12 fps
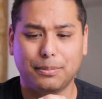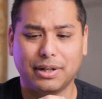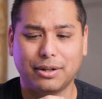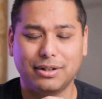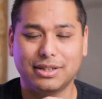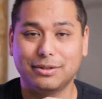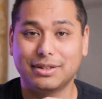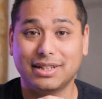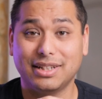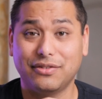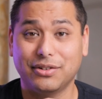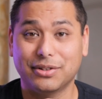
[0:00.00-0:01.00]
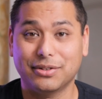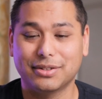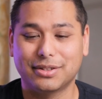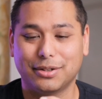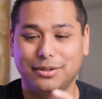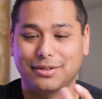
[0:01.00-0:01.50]
But I always use ND filters,
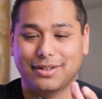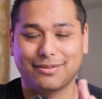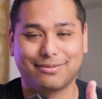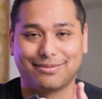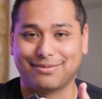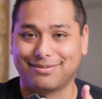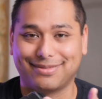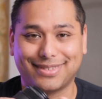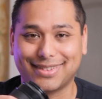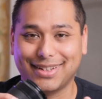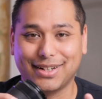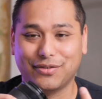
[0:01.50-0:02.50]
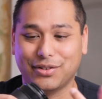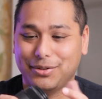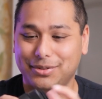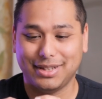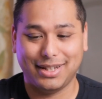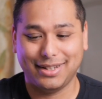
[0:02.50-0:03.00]
so I never
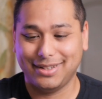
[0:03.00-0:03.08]
use that.